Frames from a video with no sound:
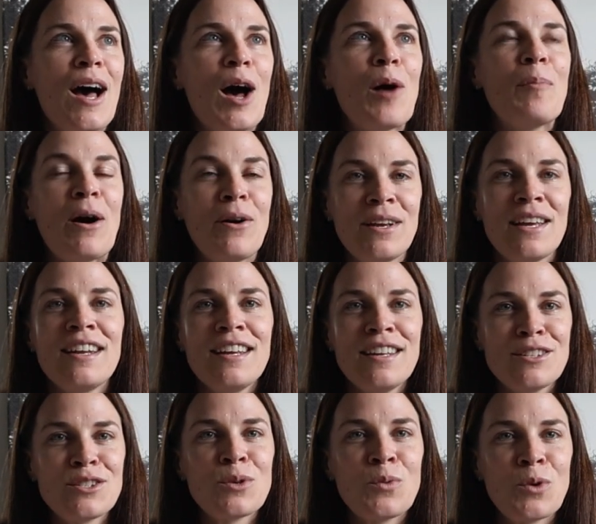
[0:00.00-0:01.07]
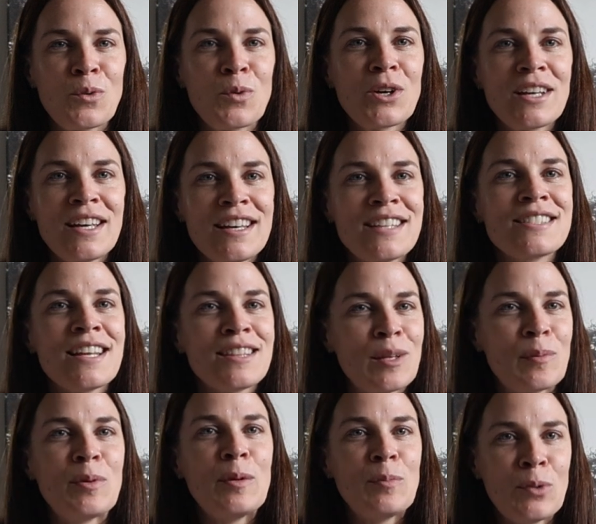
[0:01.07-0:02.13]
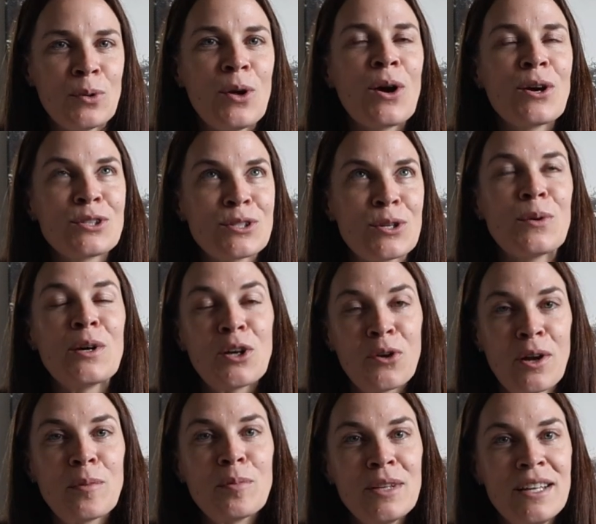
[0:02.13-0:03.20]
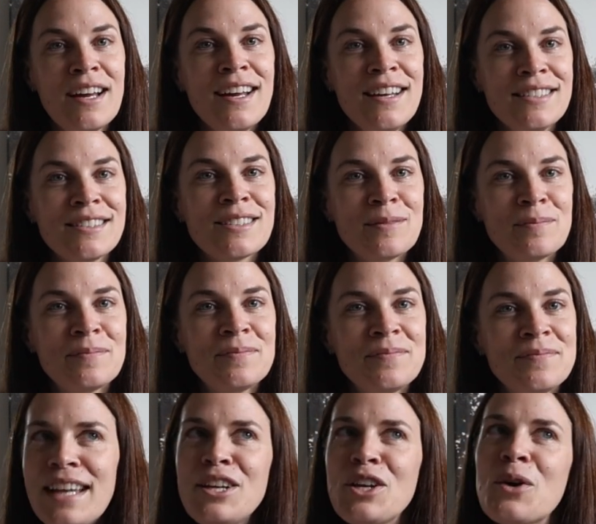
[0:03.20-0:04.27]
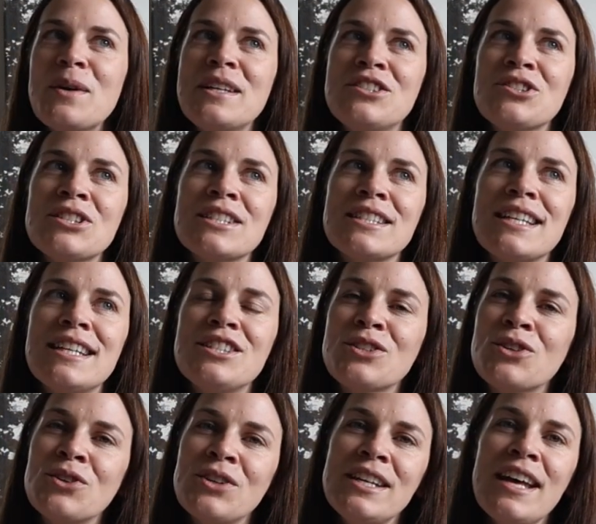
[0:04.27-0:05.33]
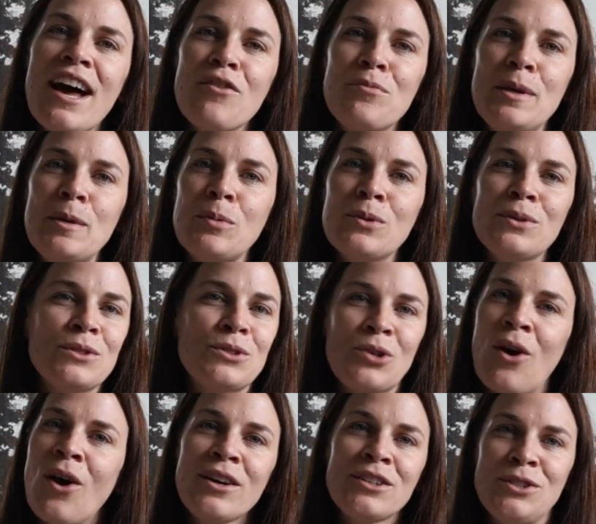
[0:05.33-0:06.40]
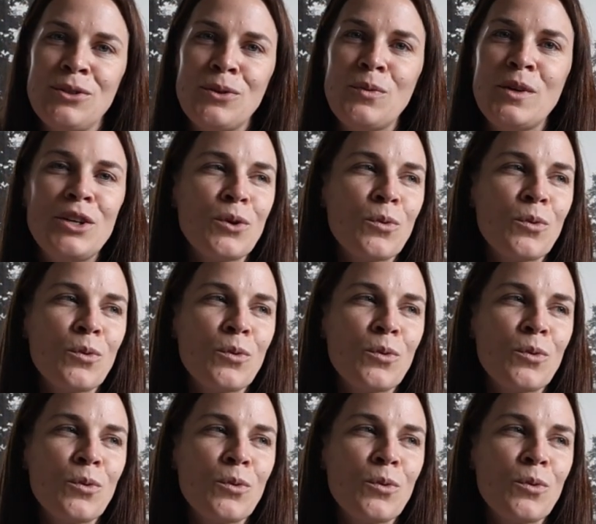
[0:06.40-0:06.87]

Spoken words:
about getting into woodworking is that the people are so incredibly nice. And you know, it's good to have people to talk to when